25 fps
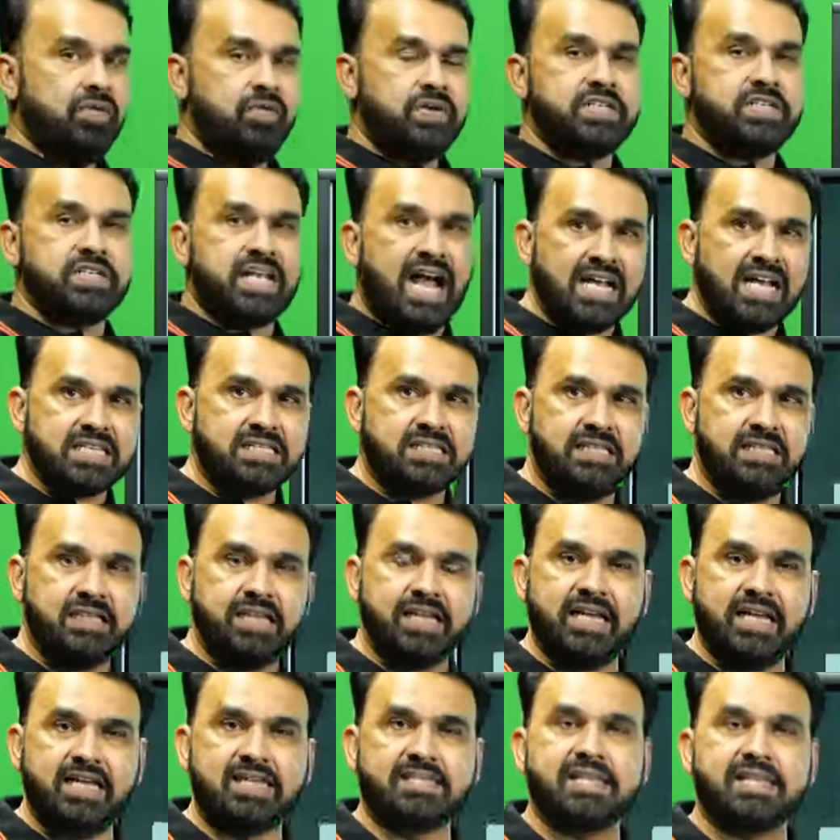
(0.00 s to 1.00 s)
which is asked in
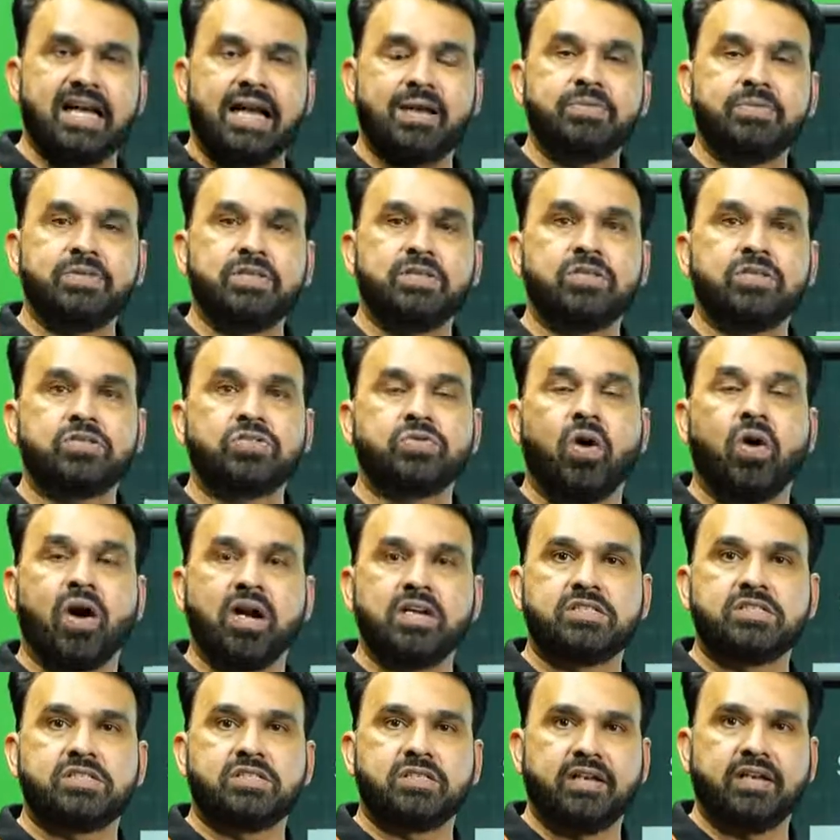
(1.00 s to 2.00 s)
the exam, is the
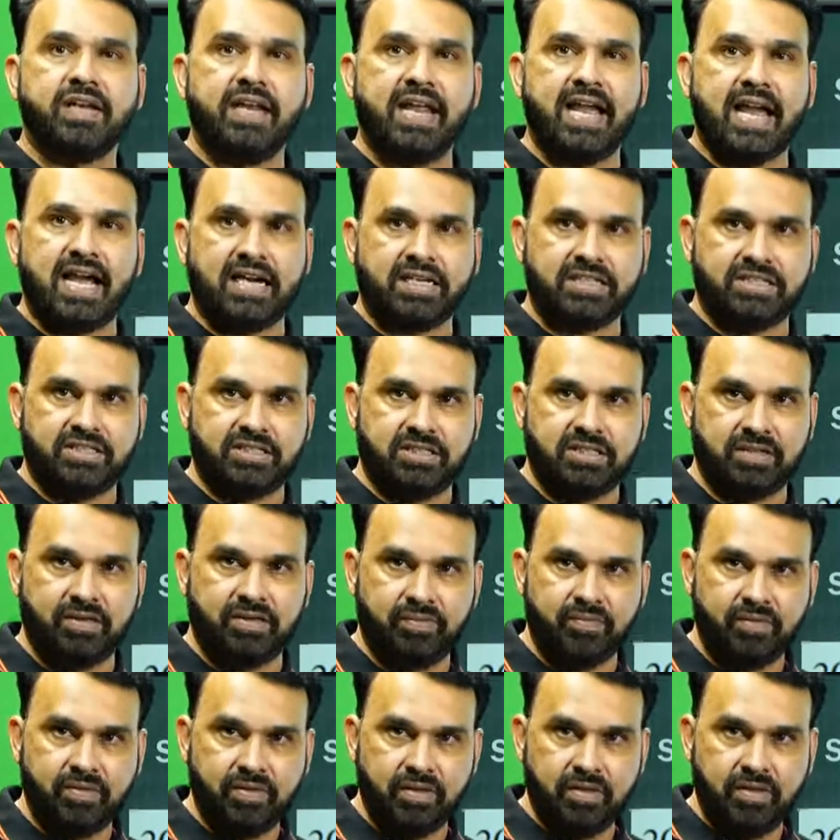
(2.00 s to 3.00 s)
Swartz reaction.
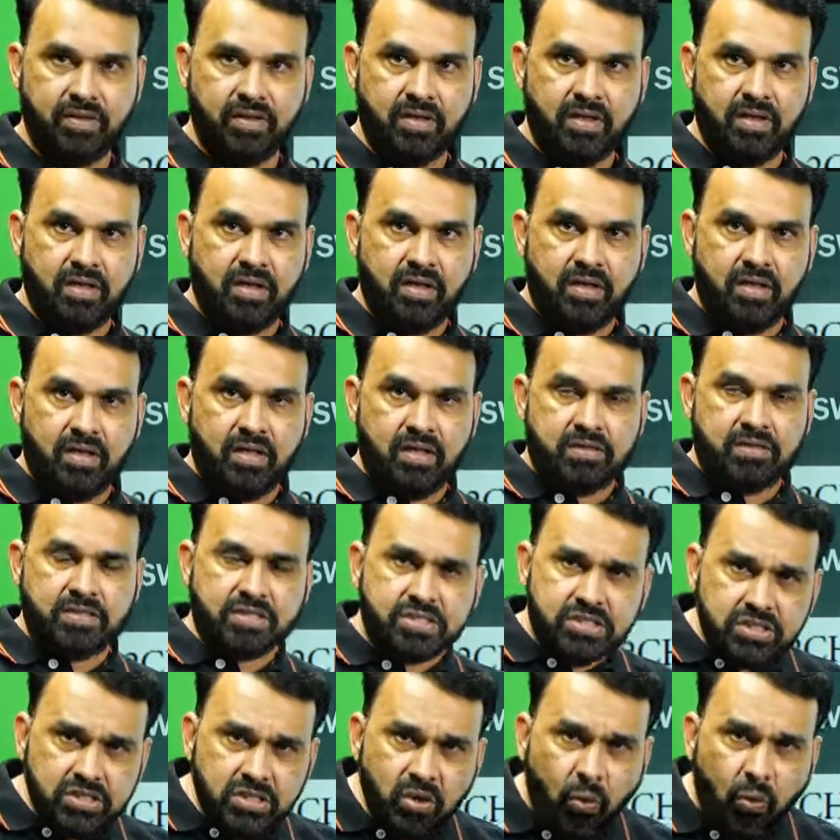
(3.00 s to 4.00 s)

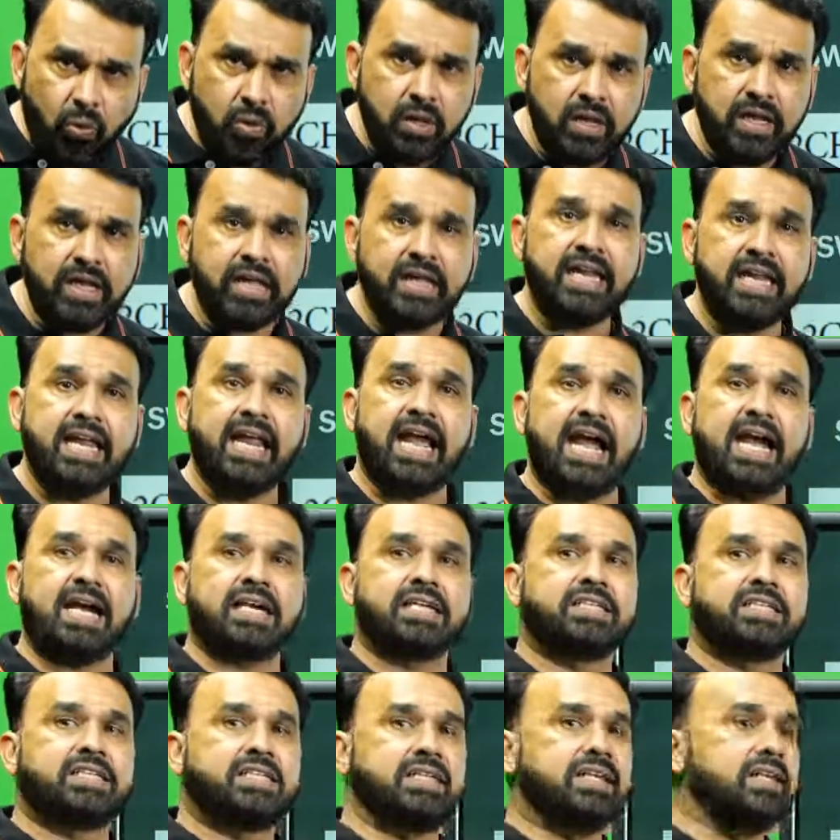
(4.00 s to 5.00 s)
This is the only
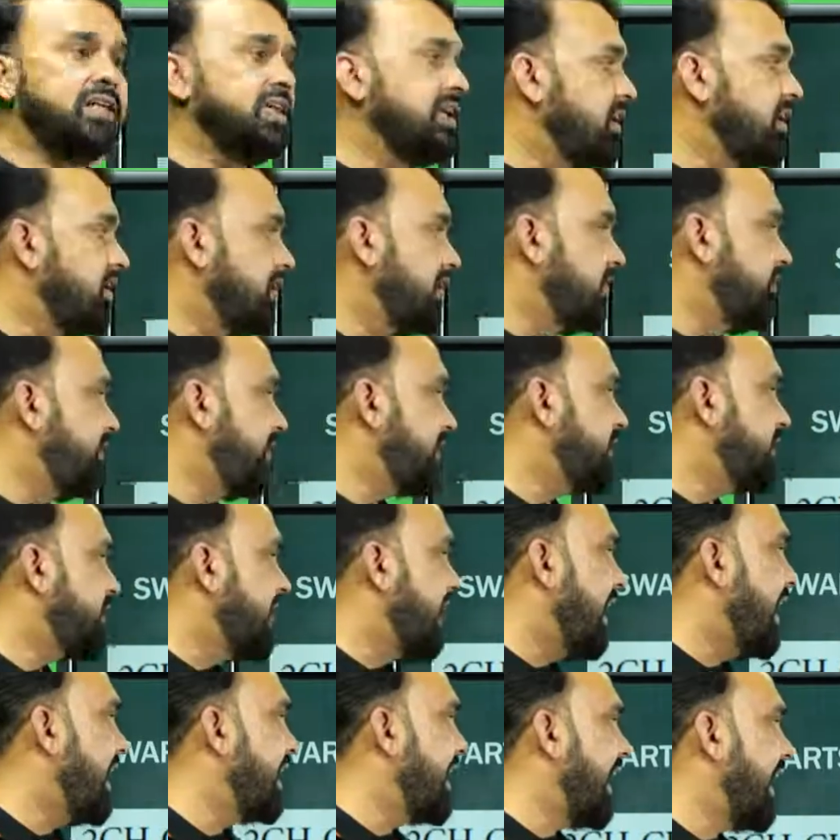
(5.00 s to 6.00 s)
reaction in which
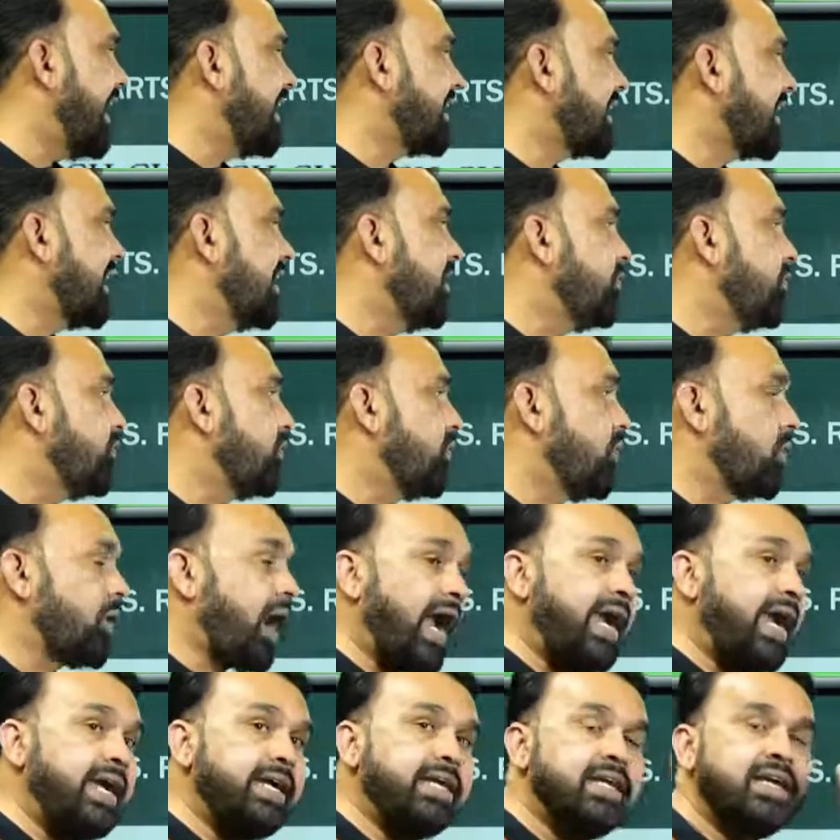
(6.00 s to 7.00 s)
an alkyl
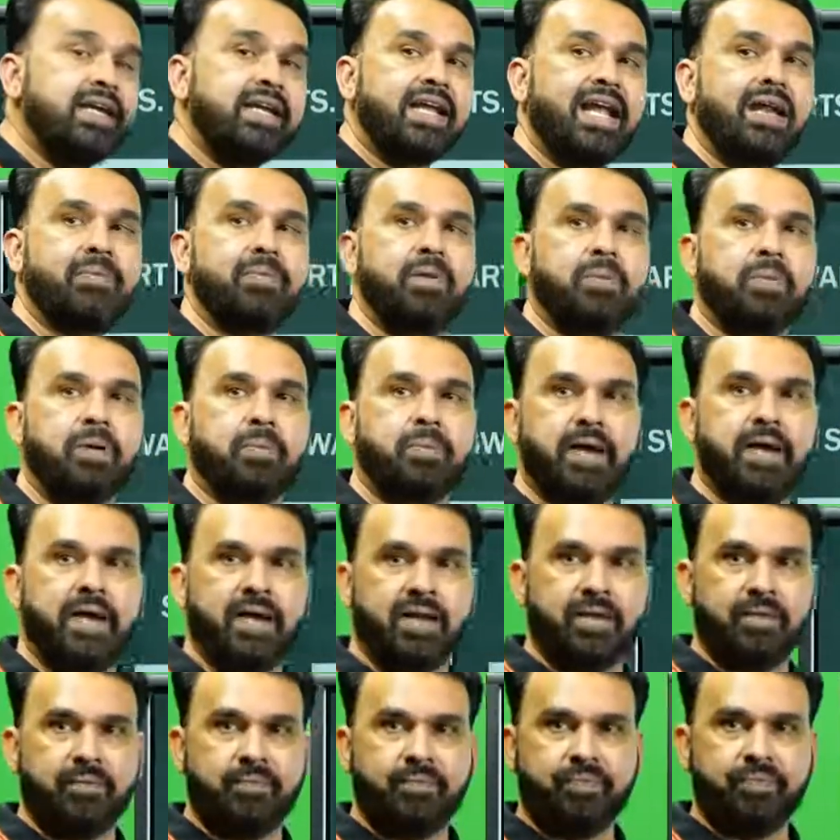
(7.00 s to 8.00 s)
fluoride can be prepared.
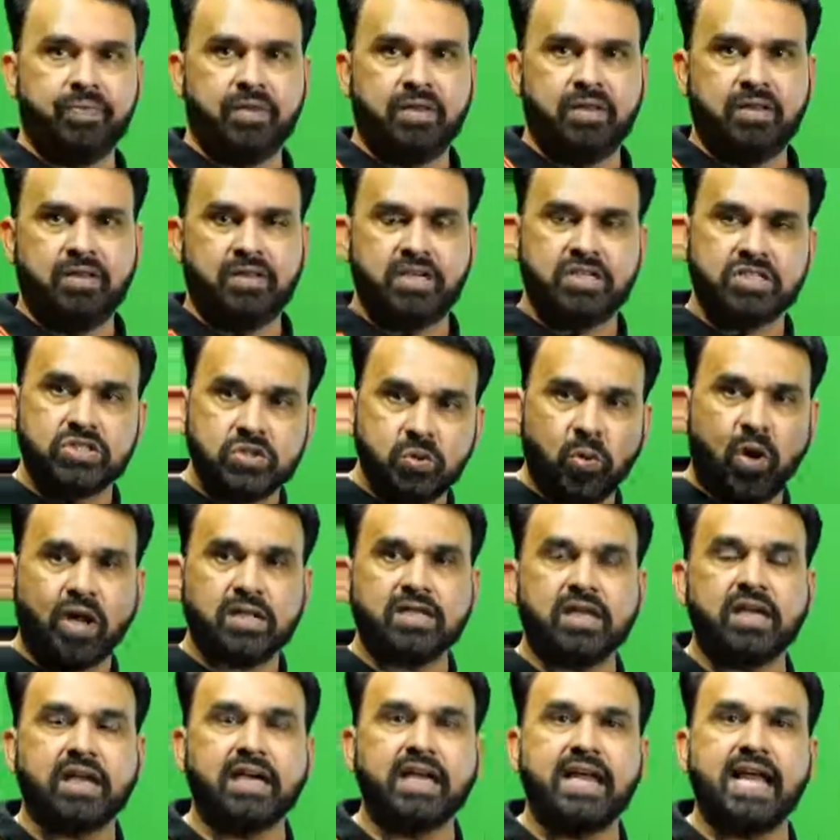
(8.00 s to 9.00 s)
There is no
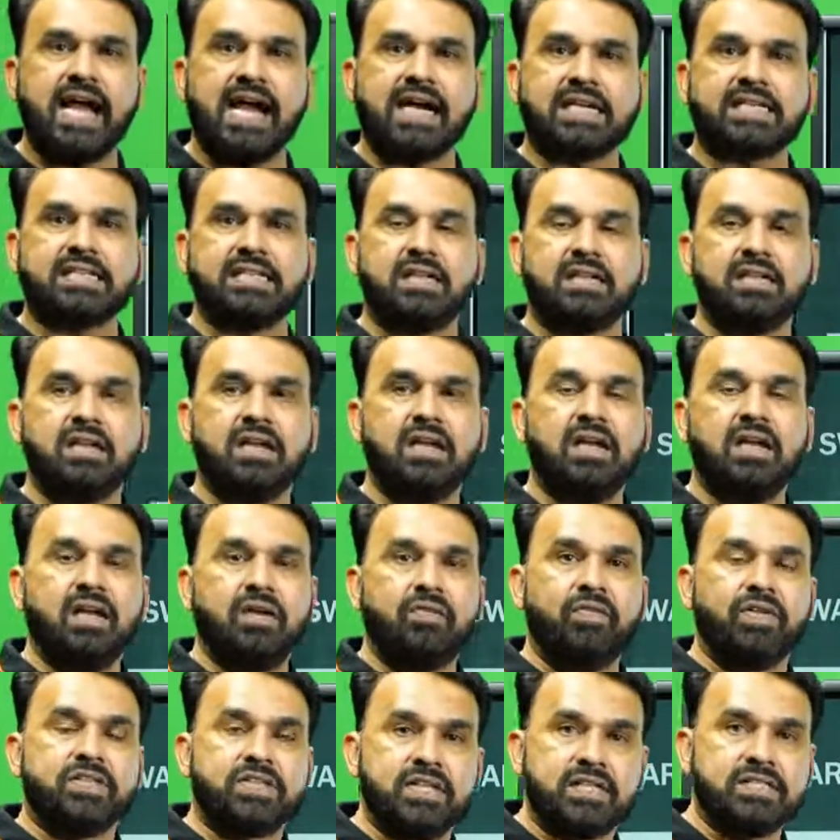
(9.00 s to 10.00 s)
other reaction
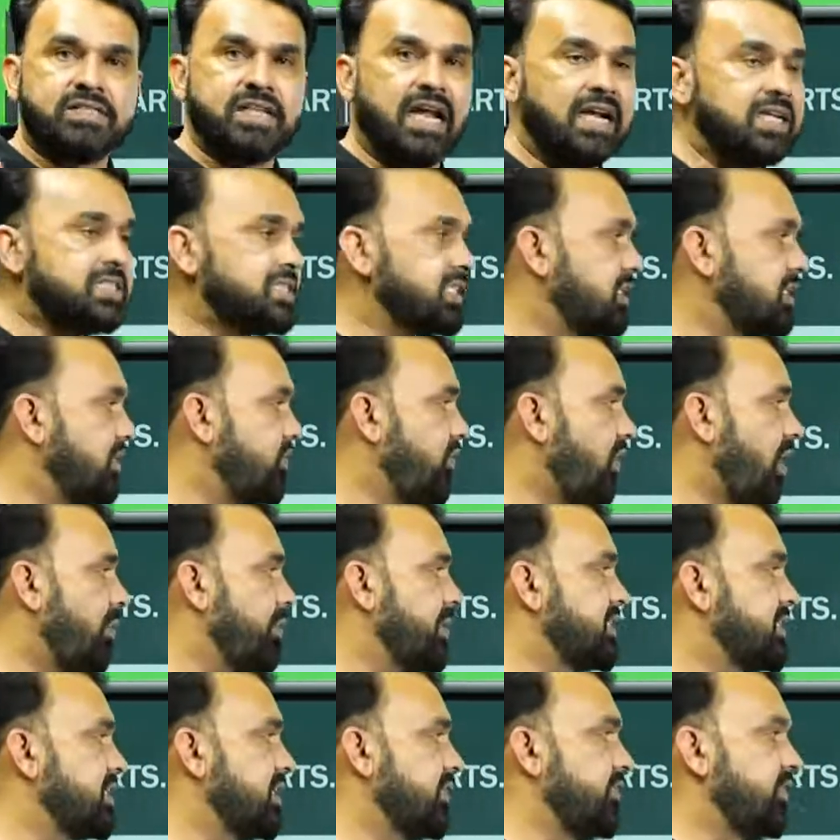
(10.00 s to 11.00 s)
which results in the
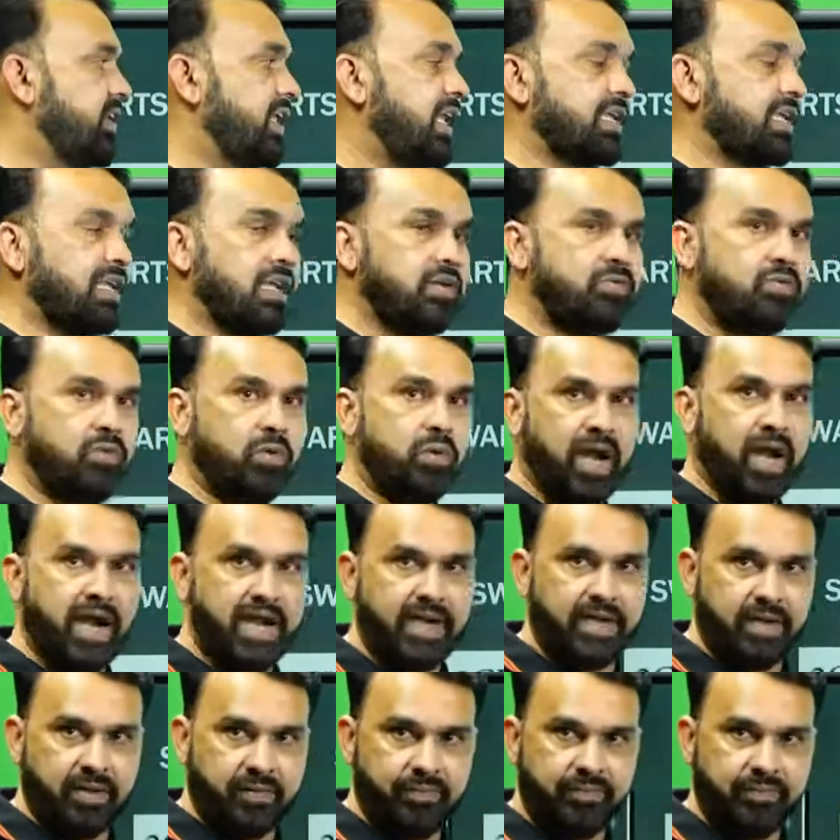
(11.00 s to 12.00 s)
formation of an alkyl
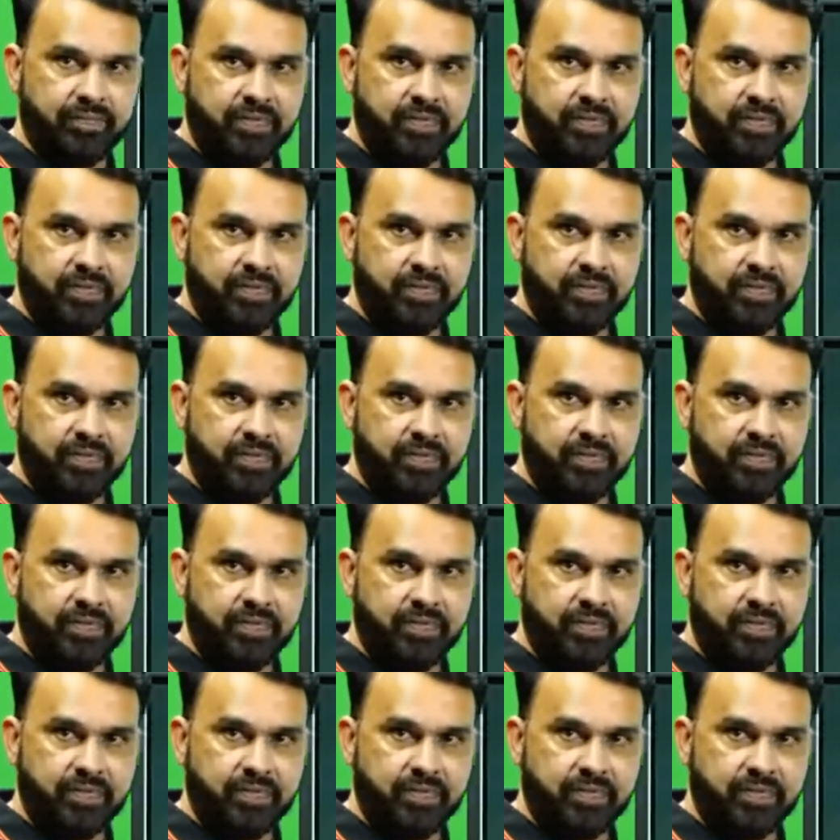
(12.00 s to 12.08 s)
fluoride.